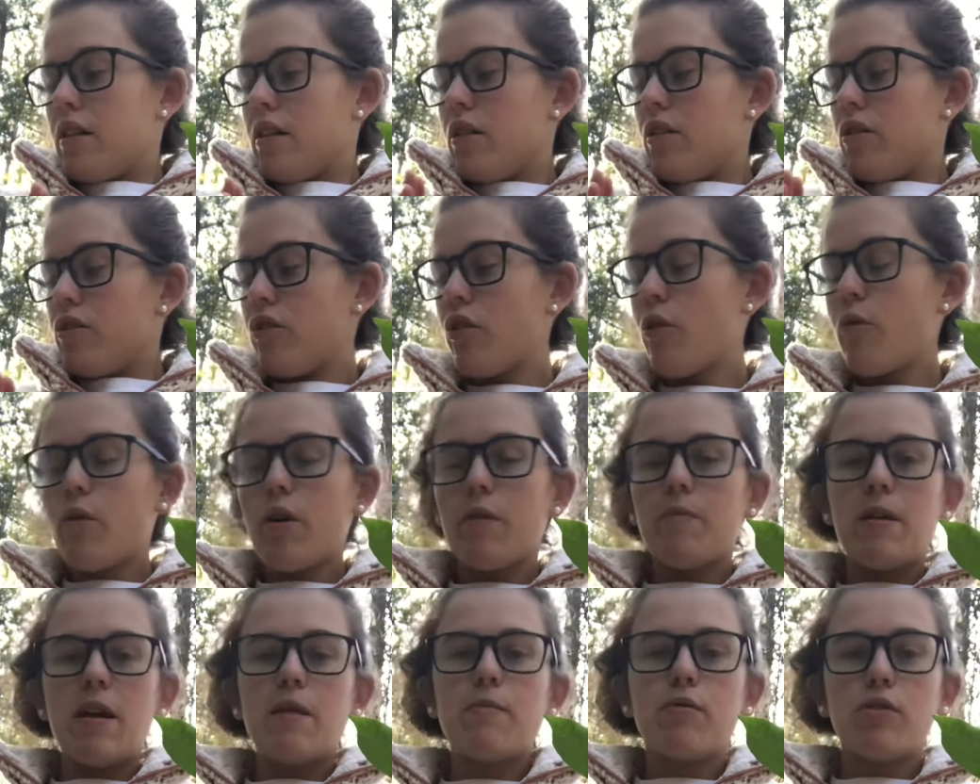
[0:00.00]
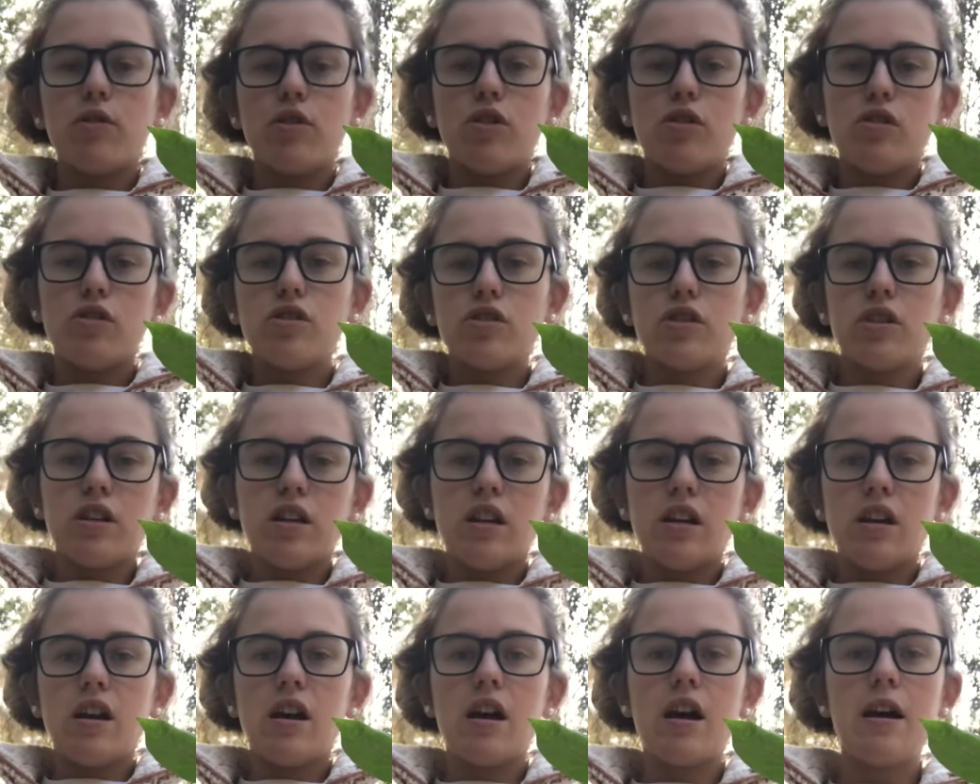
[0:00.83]
So what people
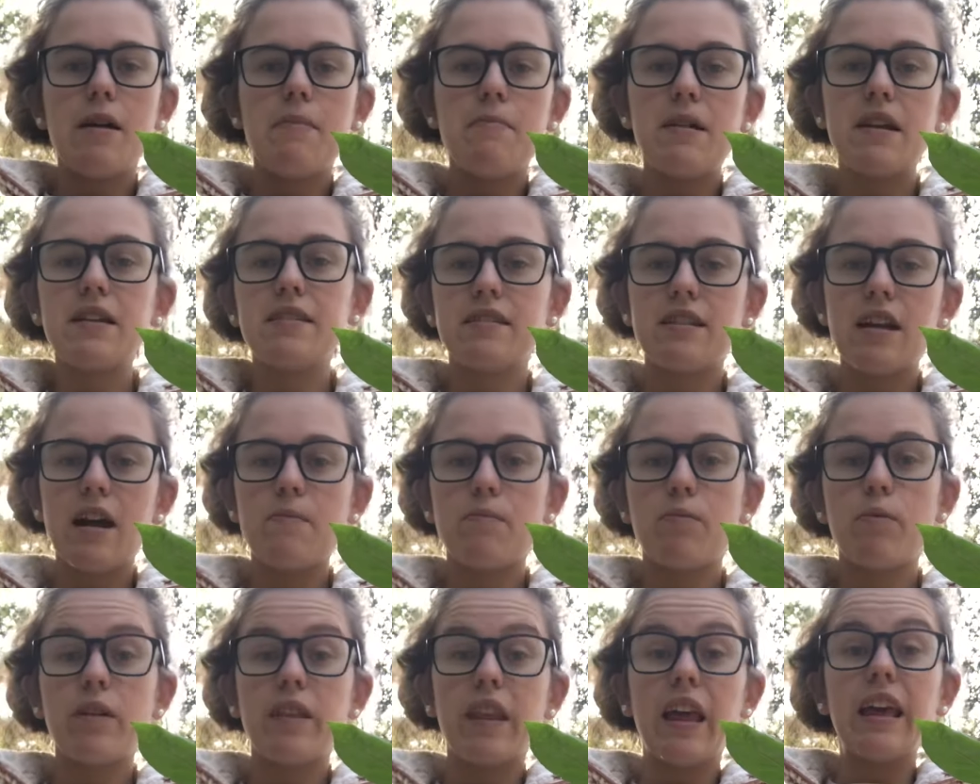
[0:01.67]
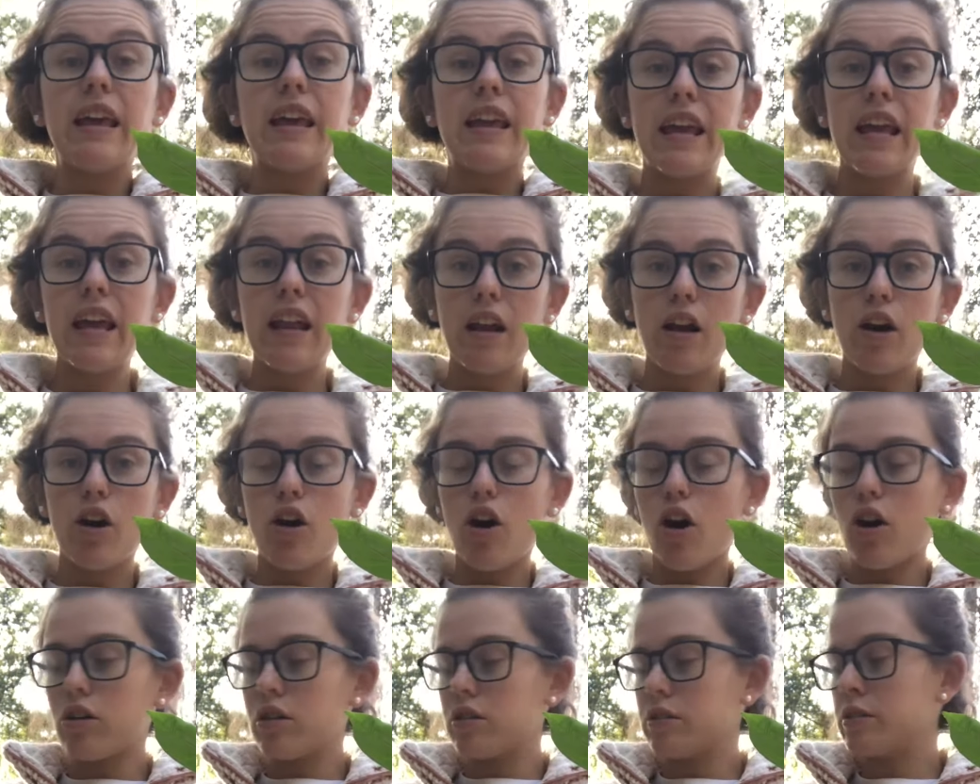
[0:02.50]
usually misstep when they get a
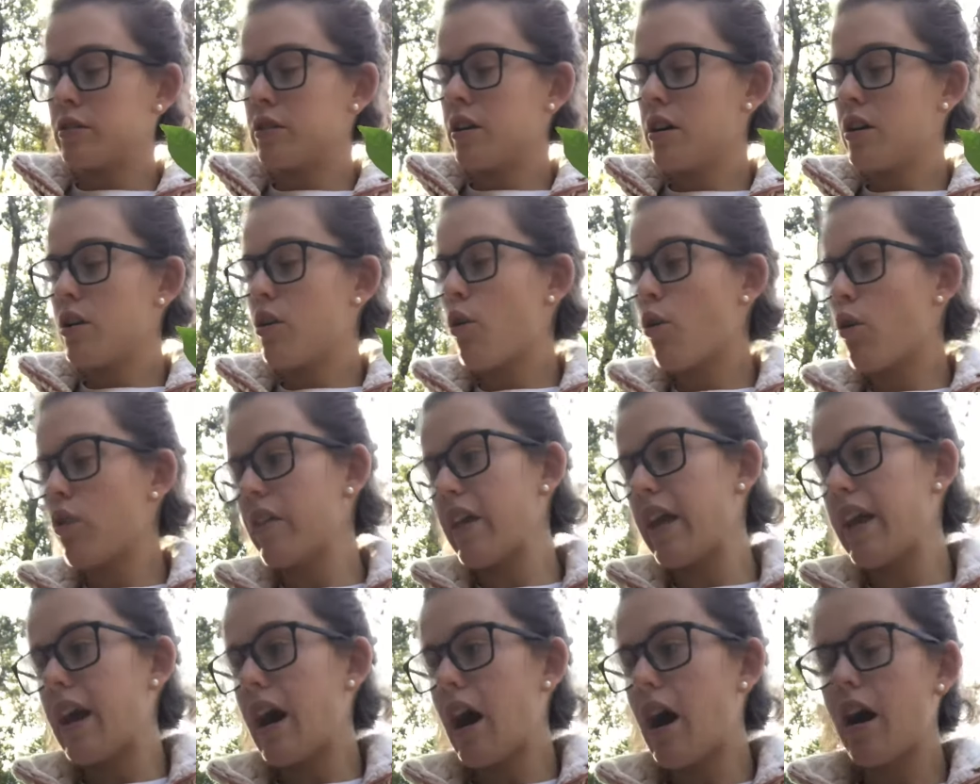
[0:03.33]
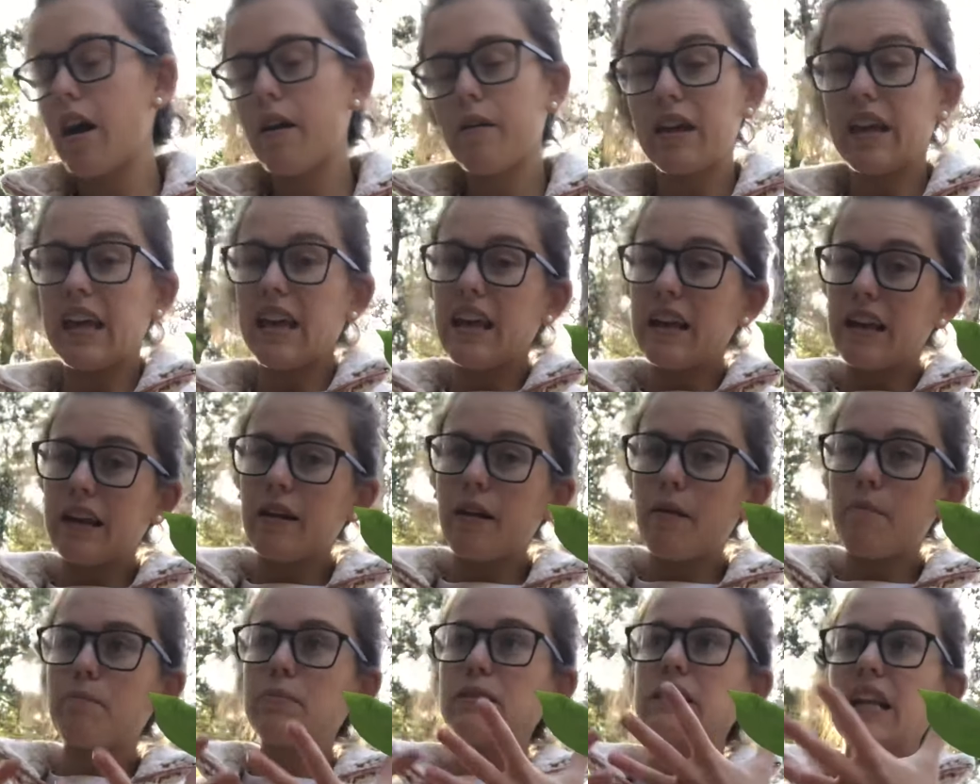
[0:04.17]
garden or they get
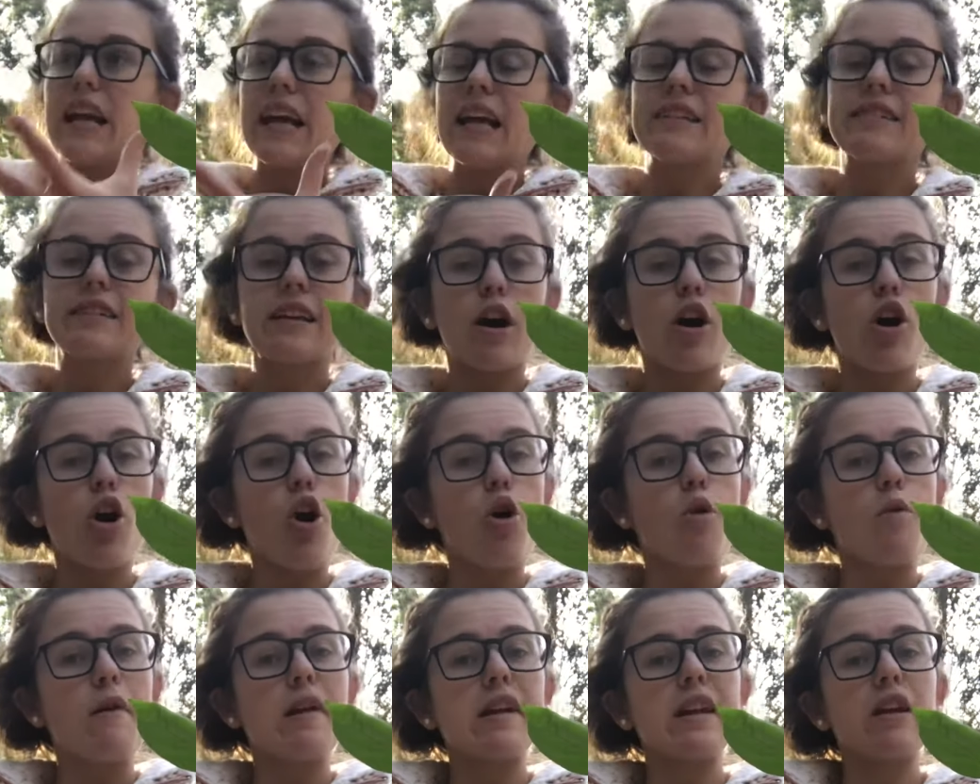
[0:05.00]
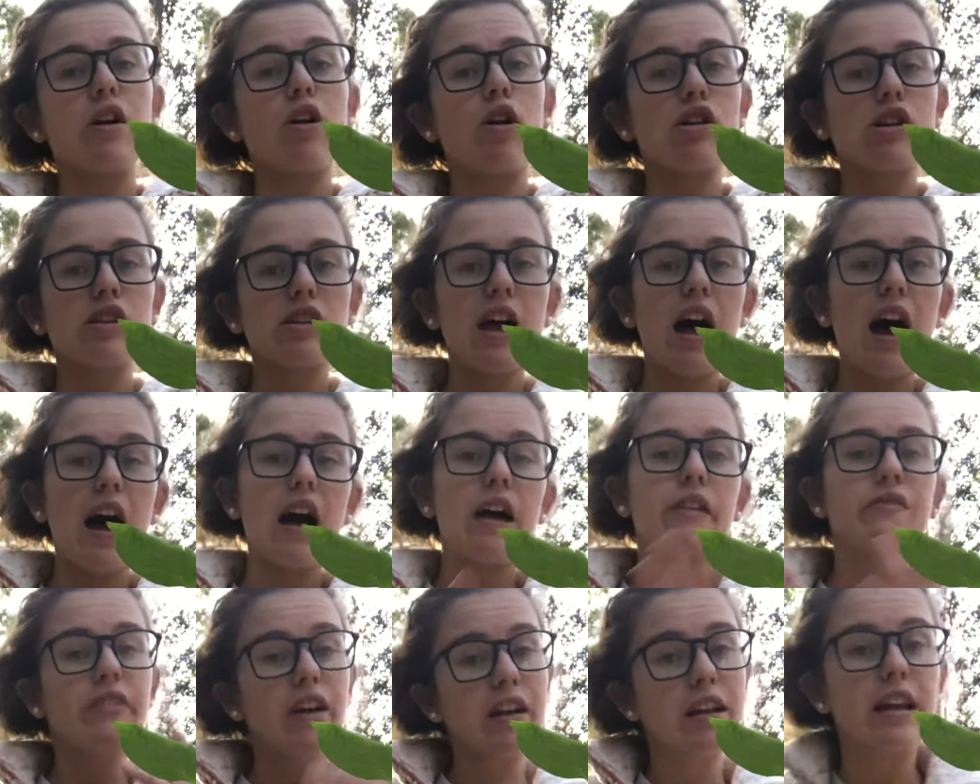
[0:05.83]
plants that already are
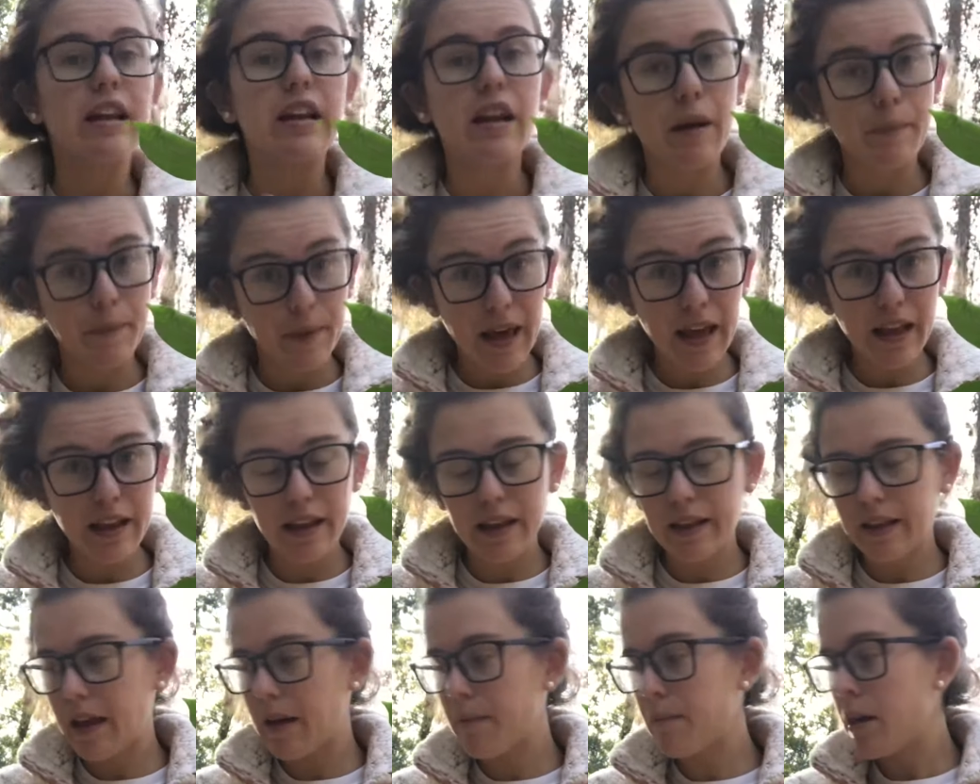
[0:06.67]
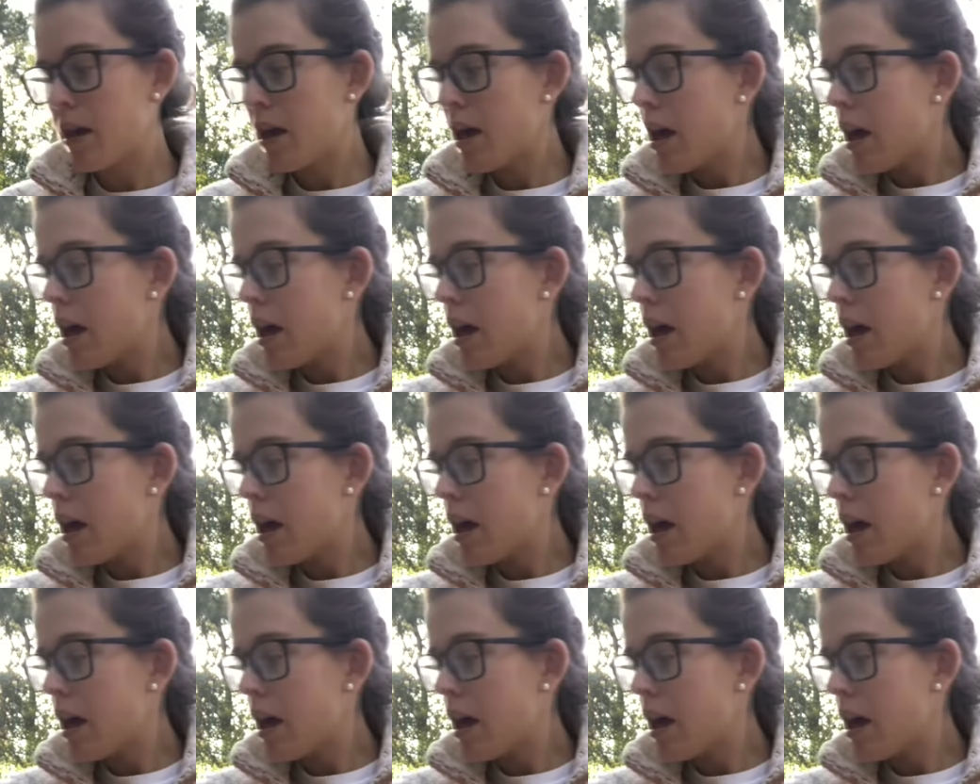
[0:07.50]
alive and end up killing them